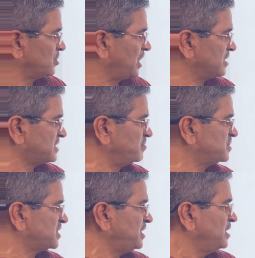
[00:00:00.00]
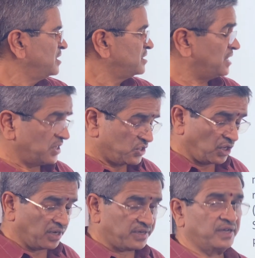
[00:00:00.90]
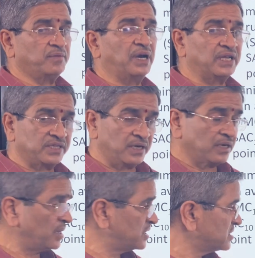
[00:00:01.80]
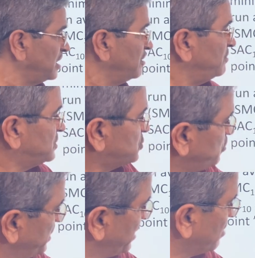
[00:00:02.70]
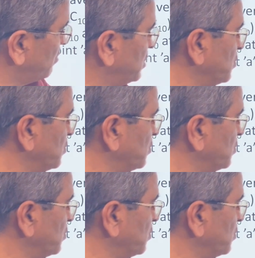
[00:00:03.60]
to SMC, that is short run marginal cost, which should be equal